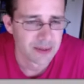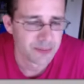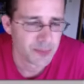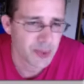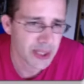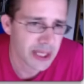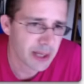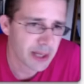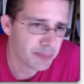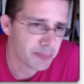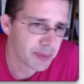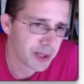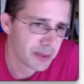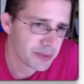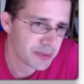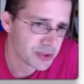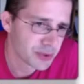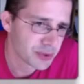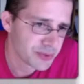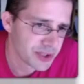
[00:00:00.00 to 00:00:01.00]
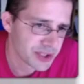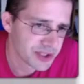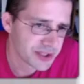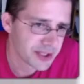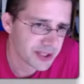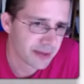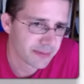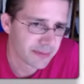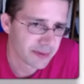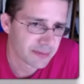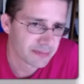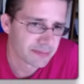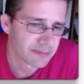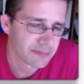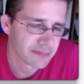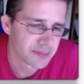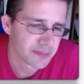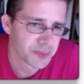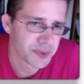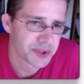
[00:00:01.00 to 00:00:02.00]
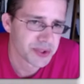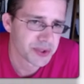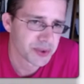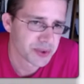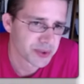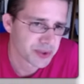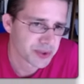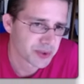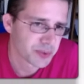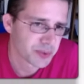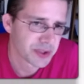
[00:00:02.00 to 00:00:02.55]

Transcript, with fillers: We can play bishop g7 which also